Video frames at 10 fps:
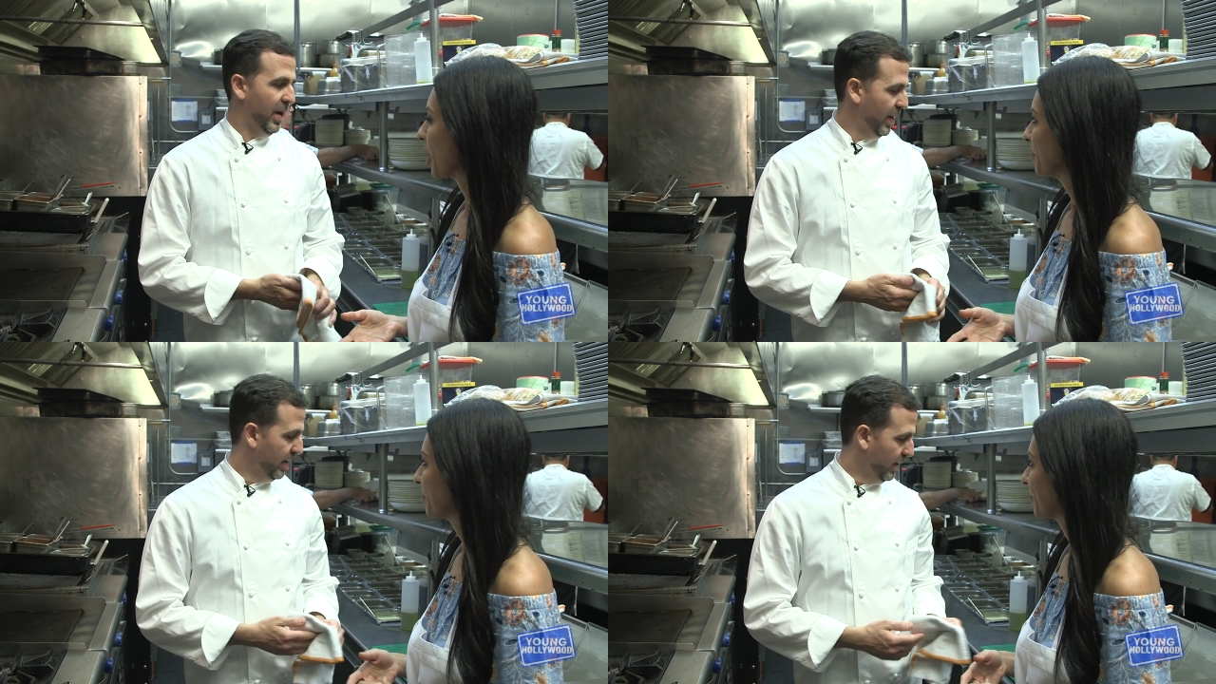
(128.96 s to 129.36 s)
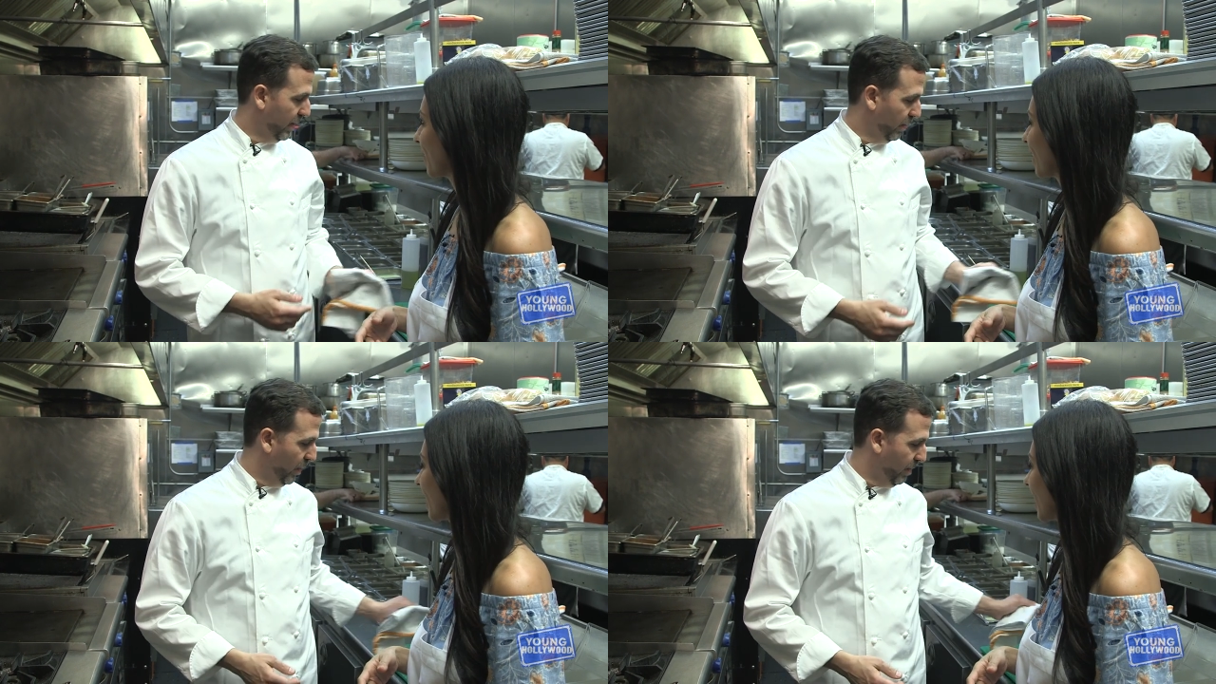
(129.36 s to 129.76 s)
Speaker 1: Okay.
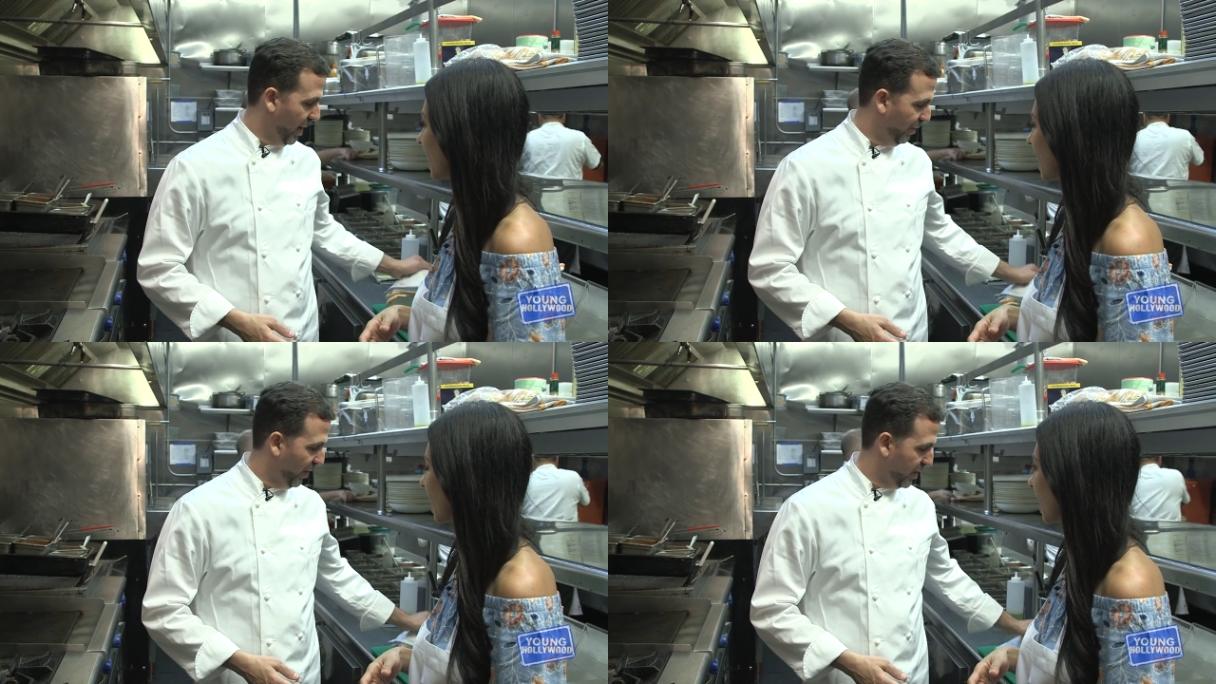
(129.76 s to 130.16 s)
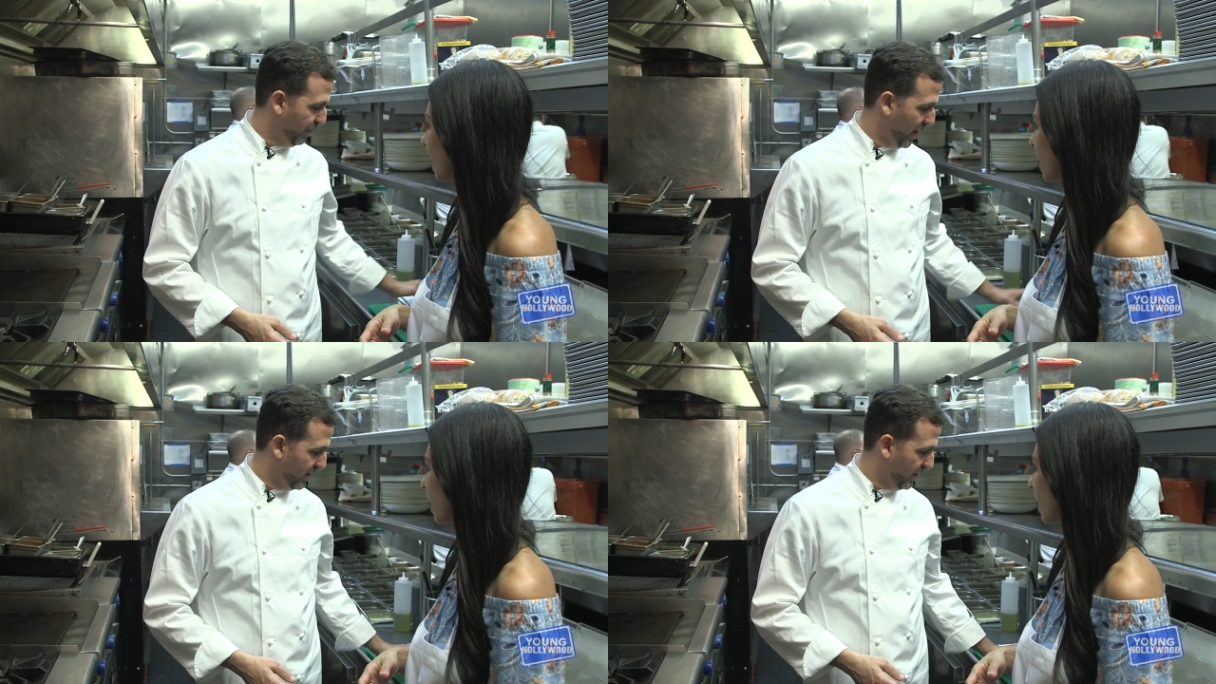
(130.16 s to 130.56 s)
And we make fresh
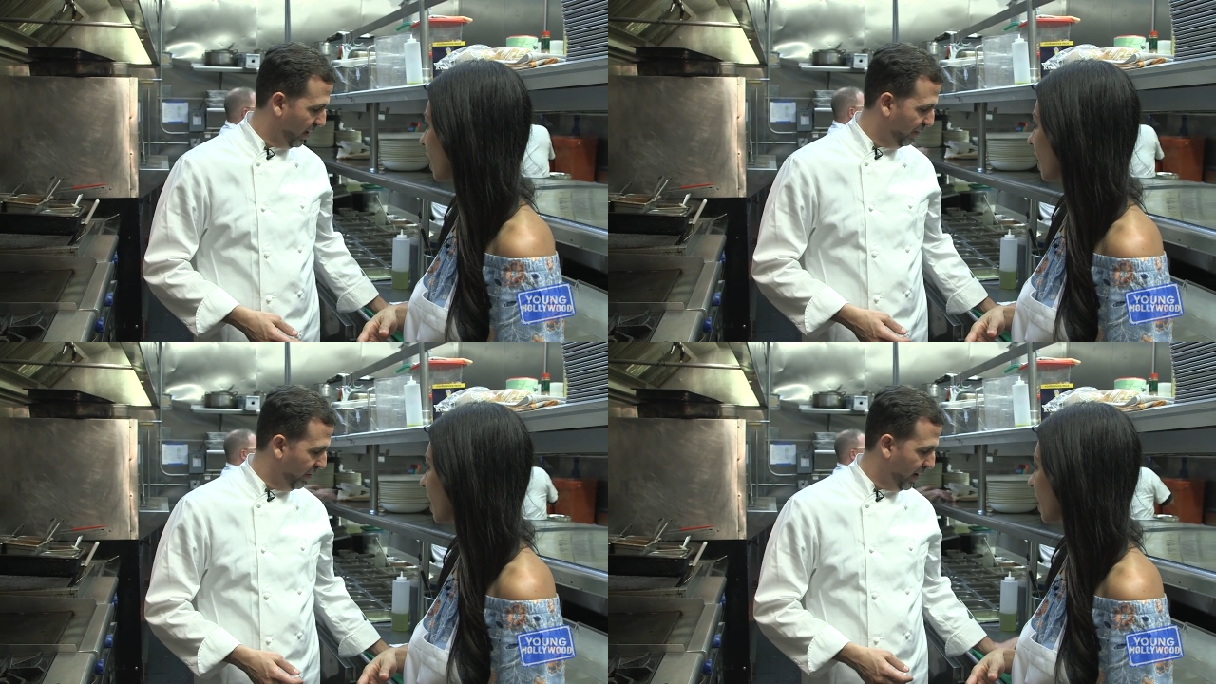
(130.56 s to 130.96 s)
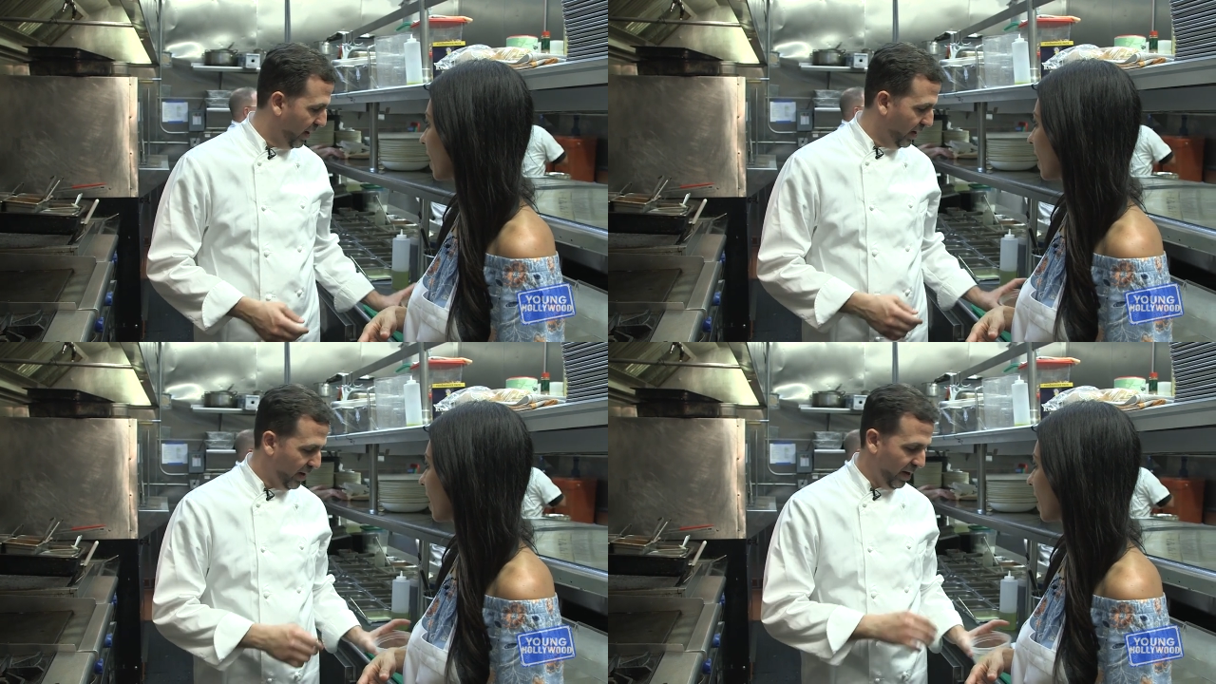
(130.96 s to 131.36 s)
pasta every
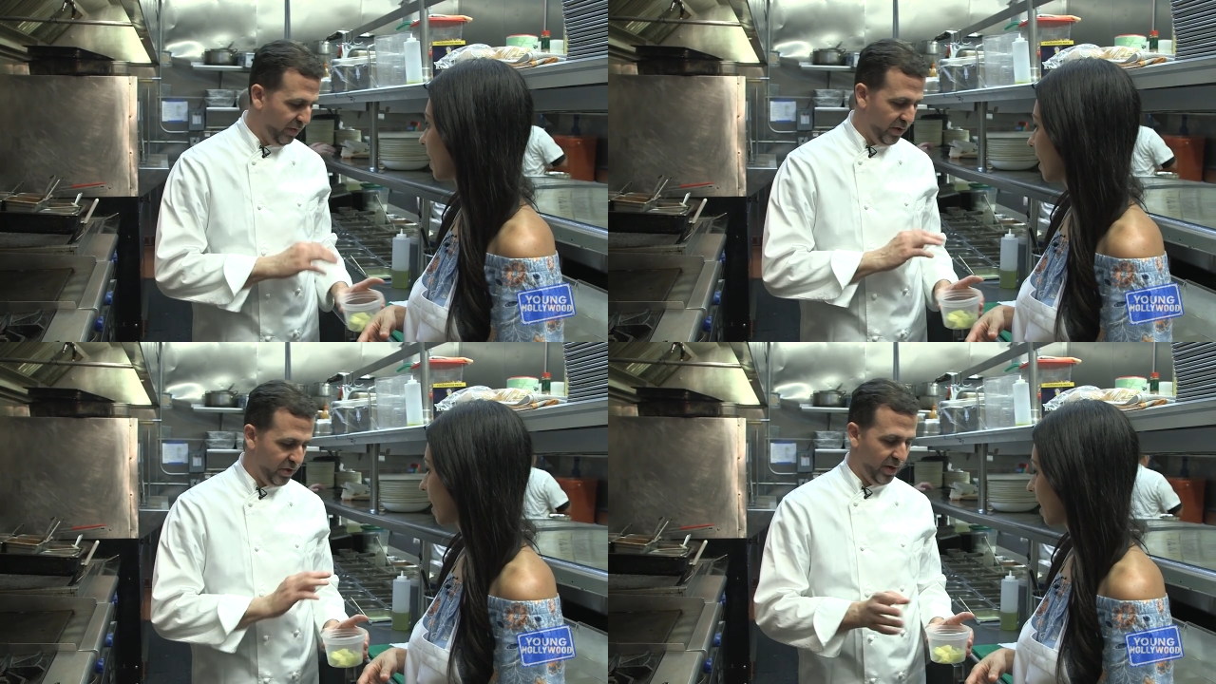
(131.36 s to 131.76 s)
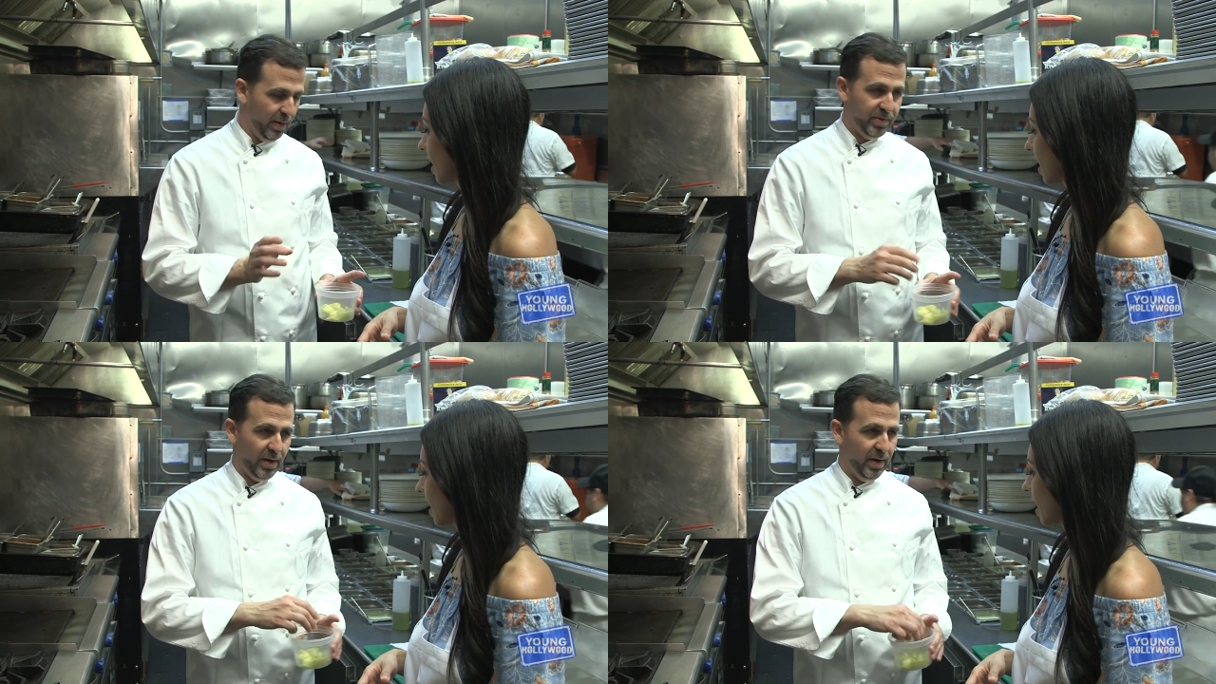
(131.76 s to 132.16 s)
day, every
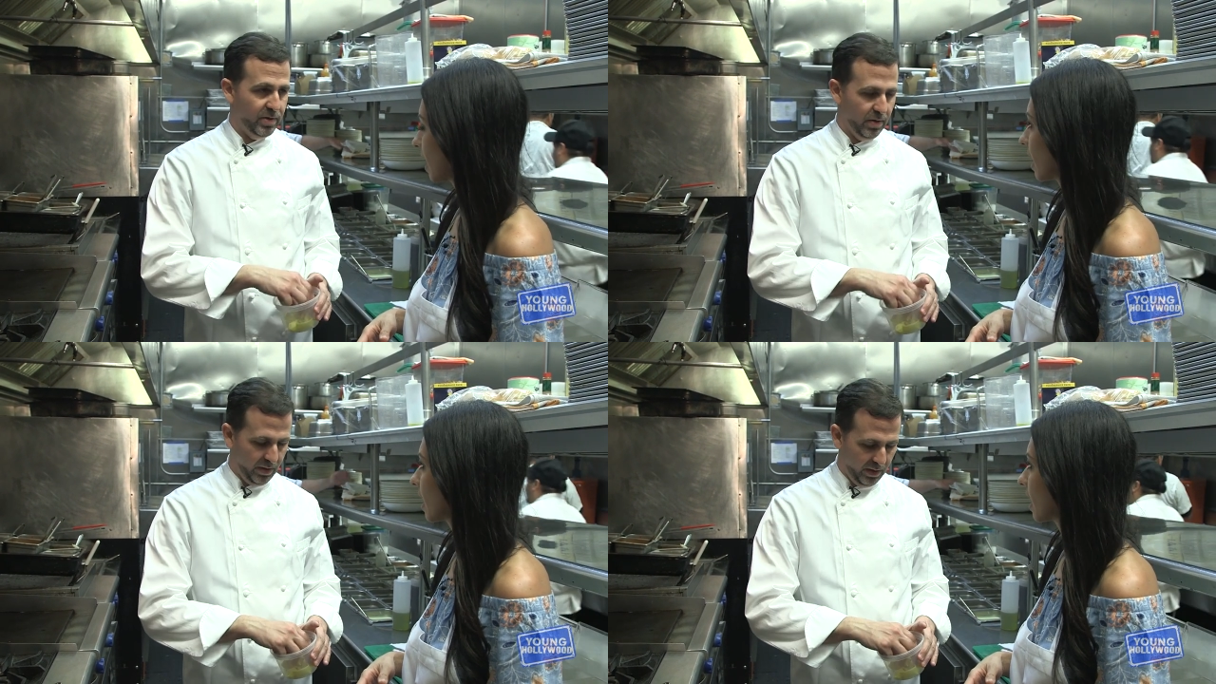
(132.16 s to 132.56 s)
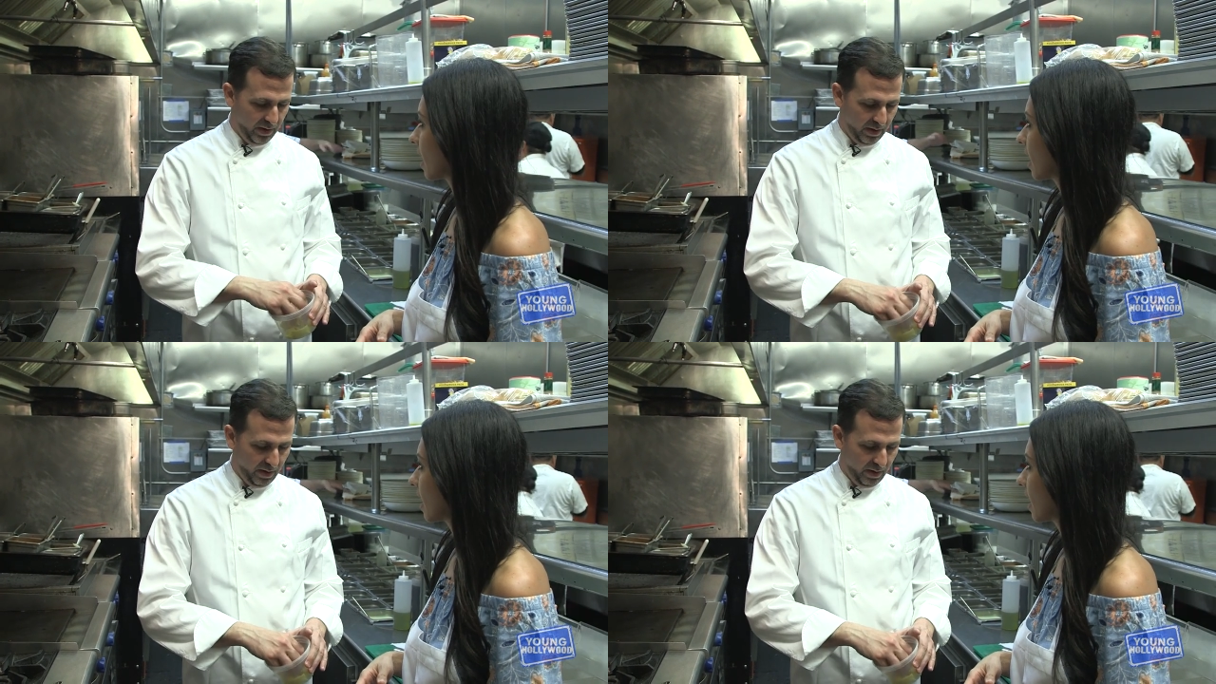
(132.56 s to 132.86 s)
shape, size you can think